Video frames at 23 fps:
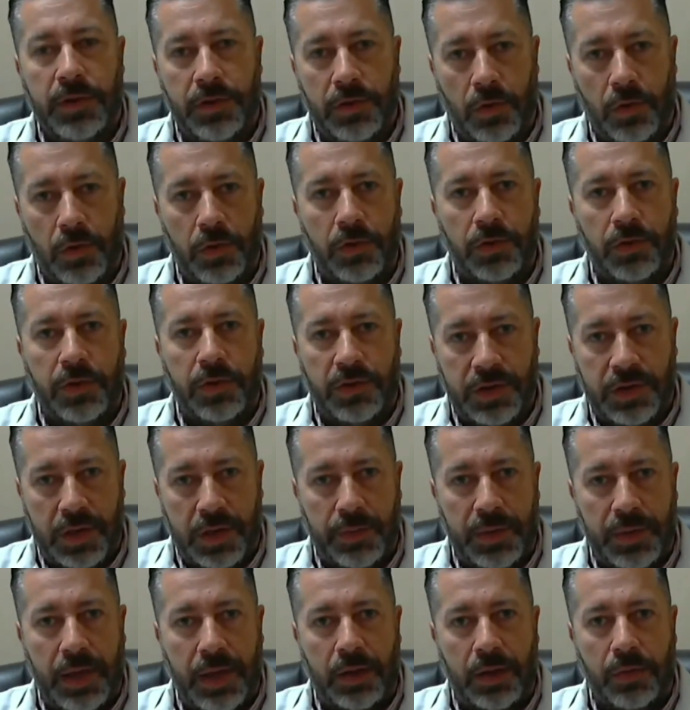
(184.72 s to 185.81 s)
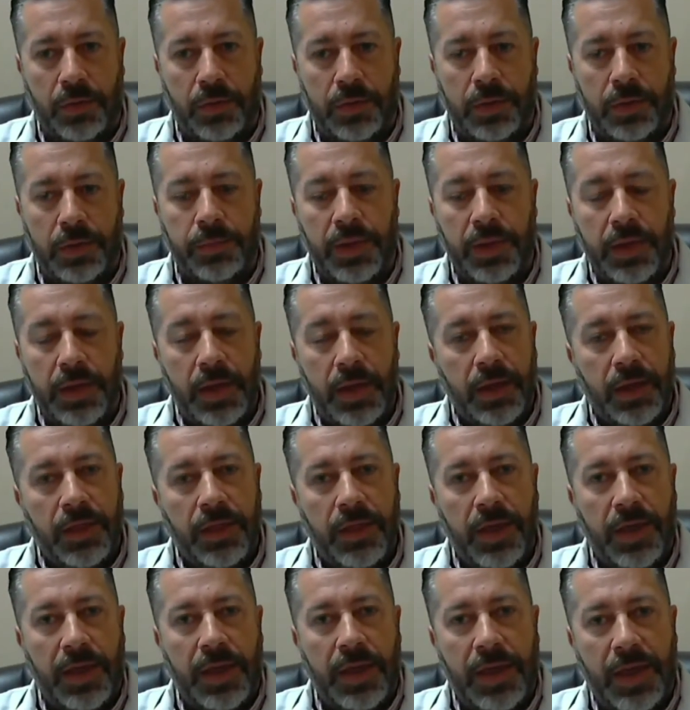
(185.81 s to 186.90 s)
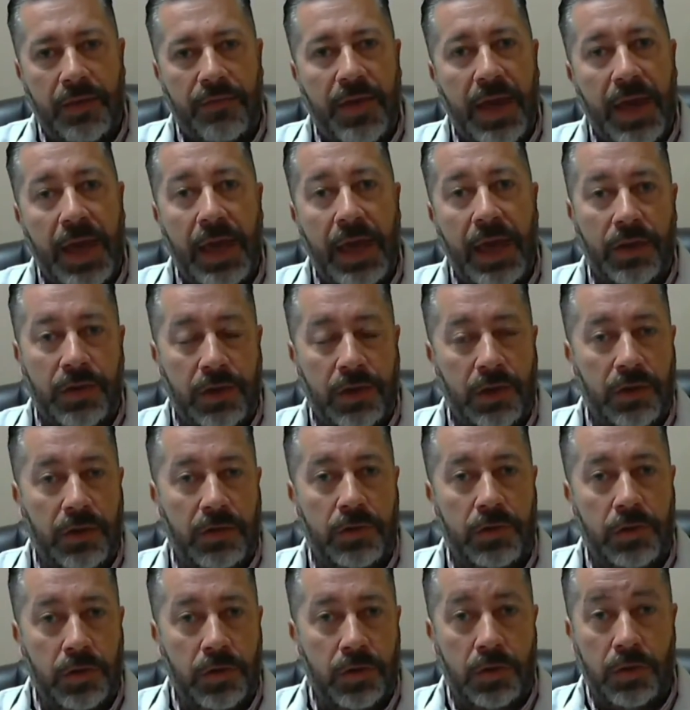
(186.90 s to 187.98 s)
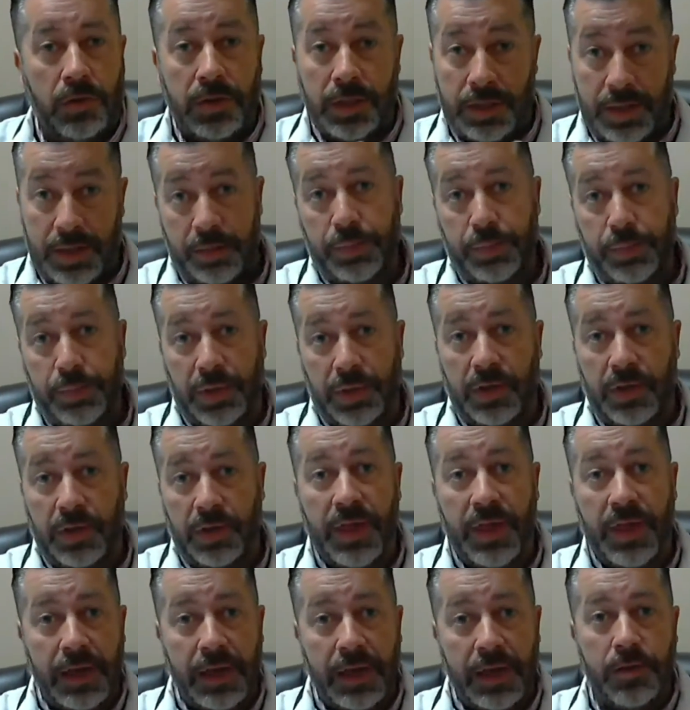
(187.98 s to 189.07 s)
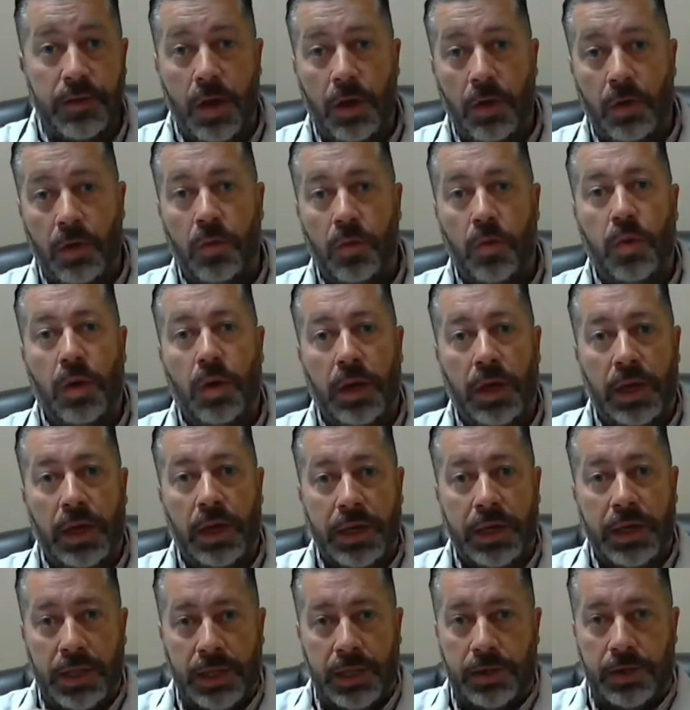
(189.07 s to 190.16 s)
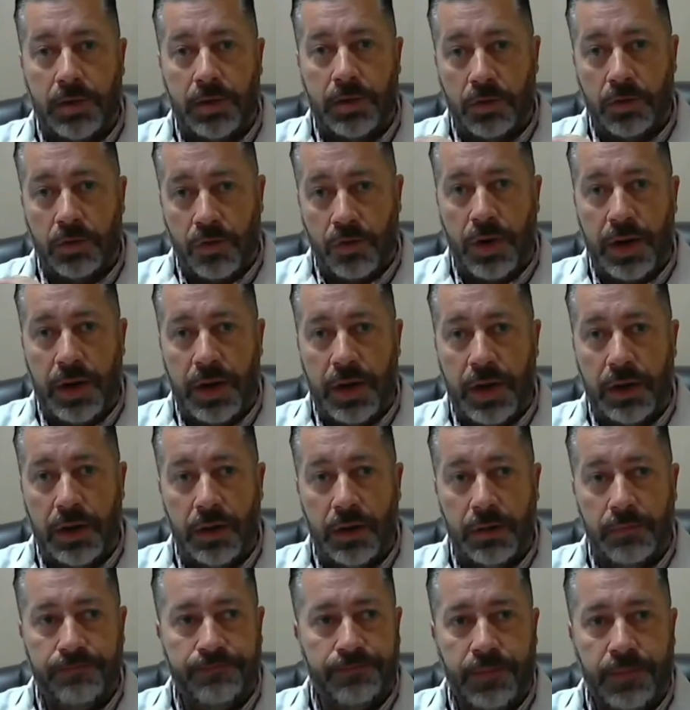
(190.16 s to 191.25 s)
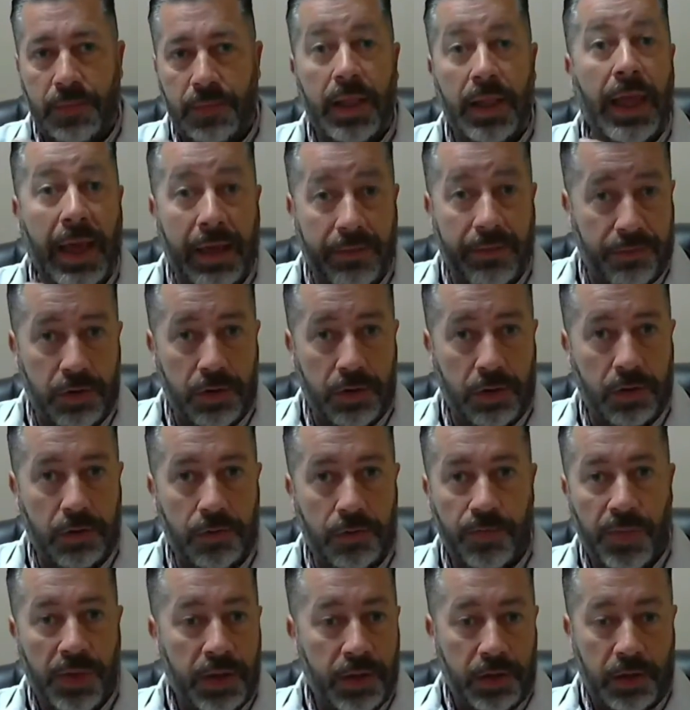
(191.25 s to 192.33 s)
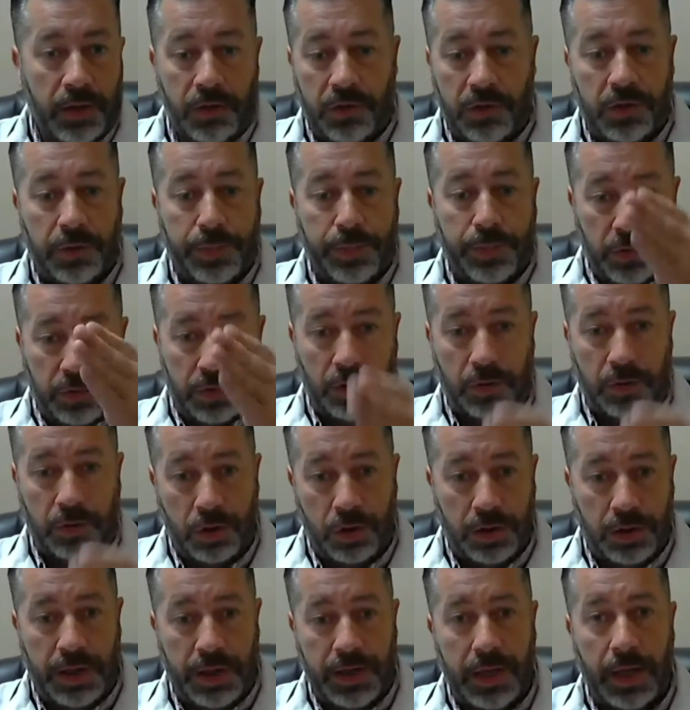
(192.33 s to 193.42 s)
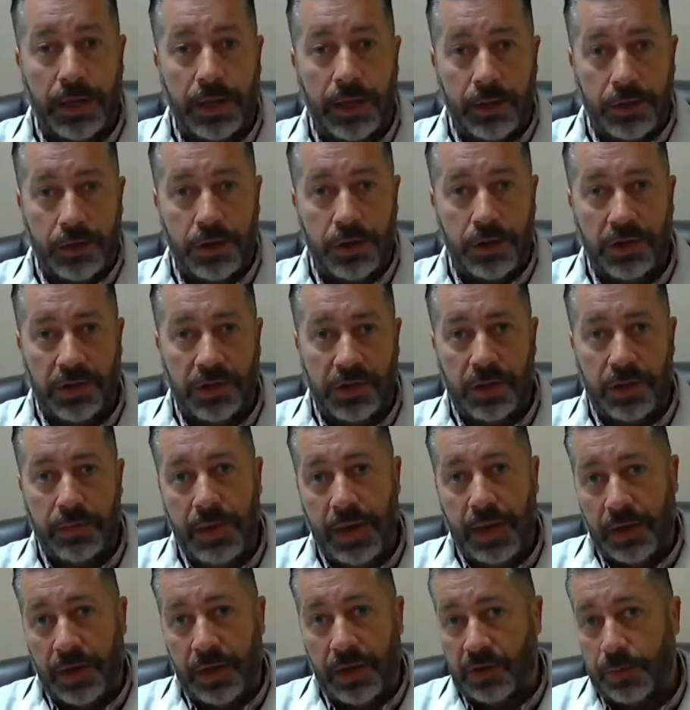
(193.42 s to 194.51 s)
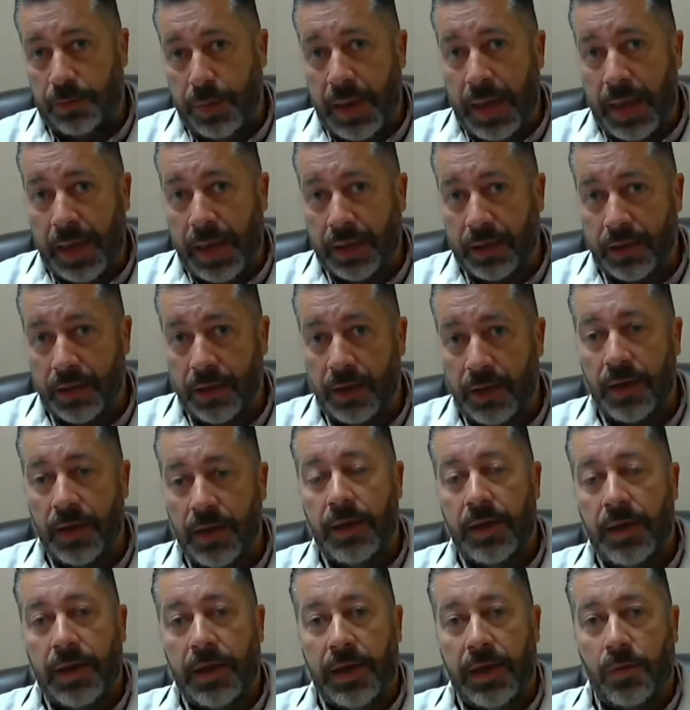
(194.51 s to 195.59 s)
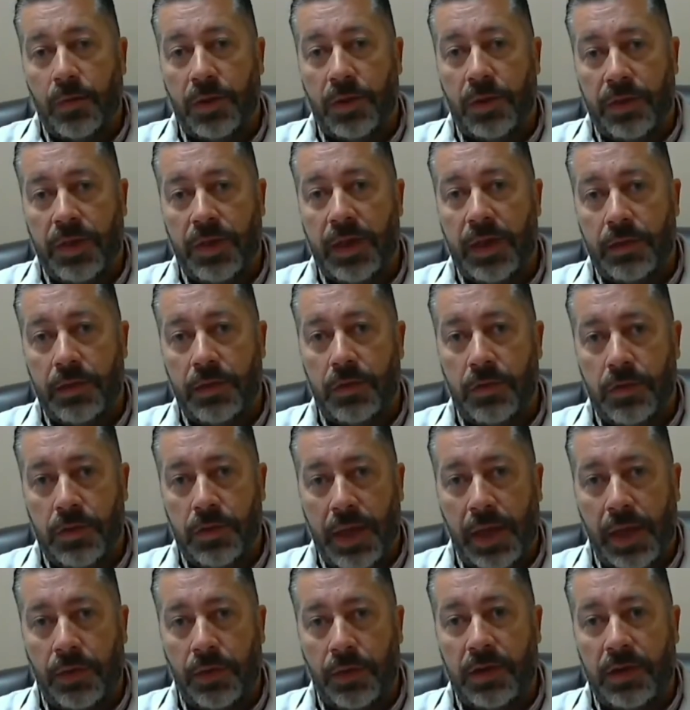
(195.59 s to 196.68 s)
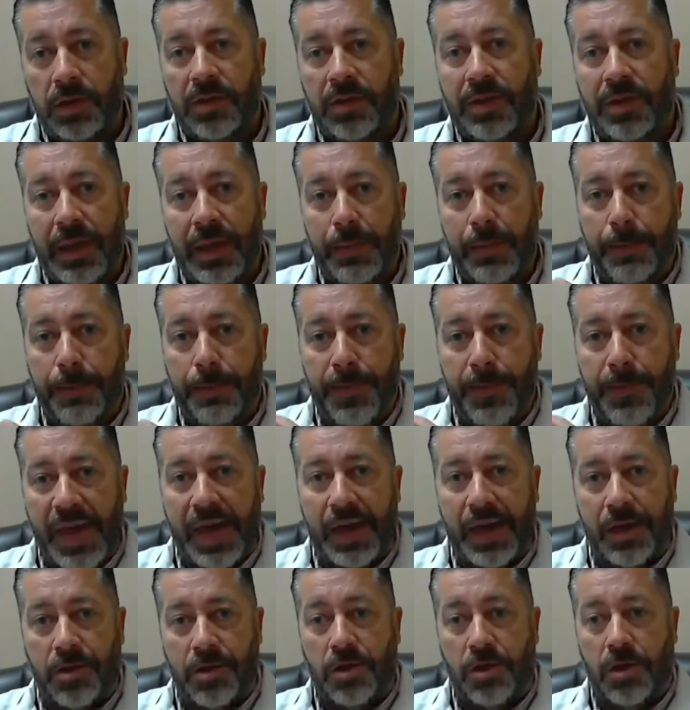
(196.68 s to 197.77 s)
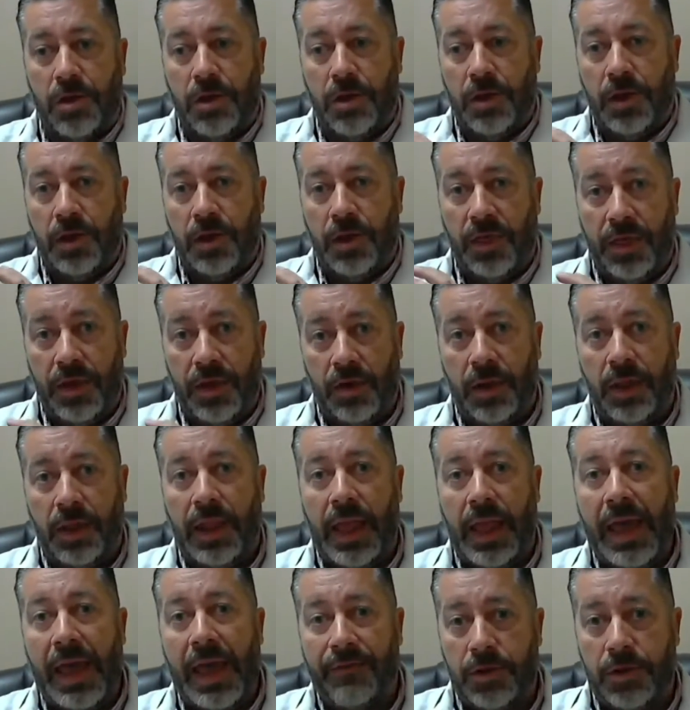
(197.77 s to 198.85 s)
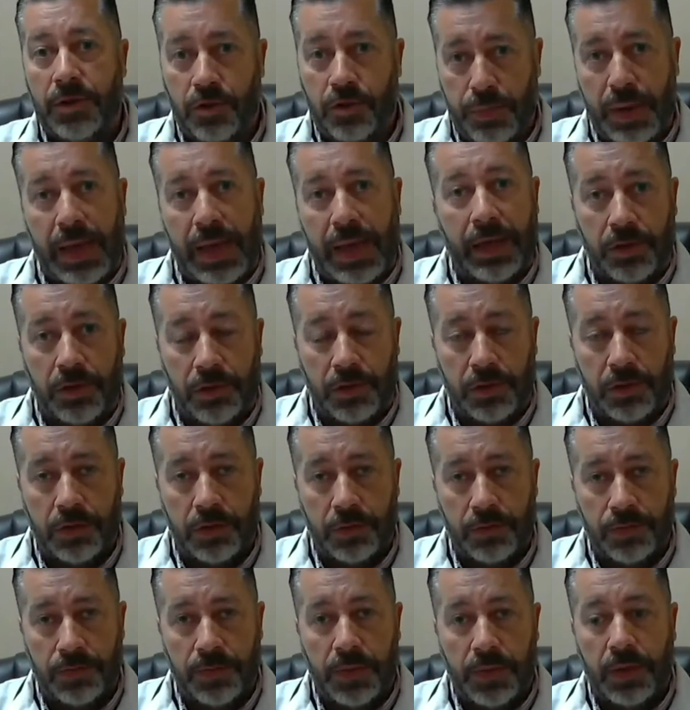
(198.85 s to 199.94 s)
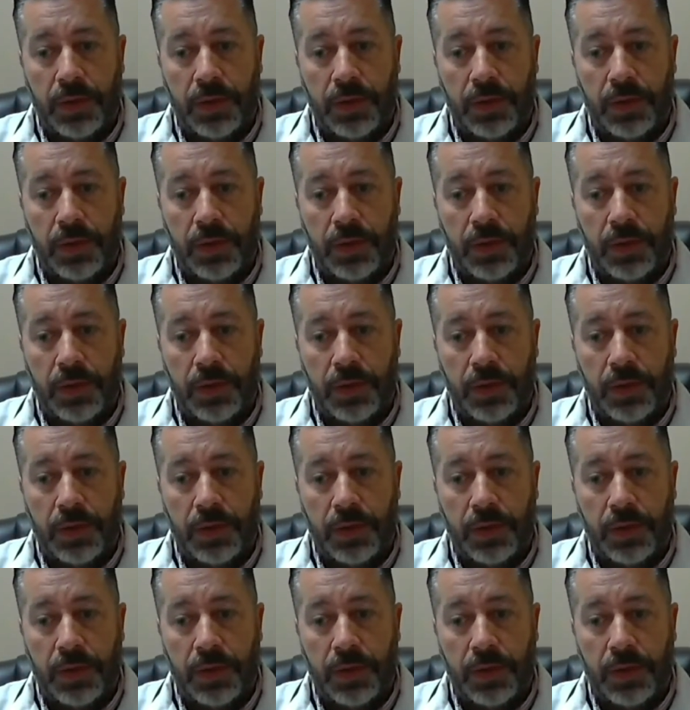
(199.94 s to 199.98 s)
of these oils that's coming out with them, they have access to the templates. They know what a clinical grade lavender is supposed to look like on a GC mass spec. And what they do now is they match their lavender batches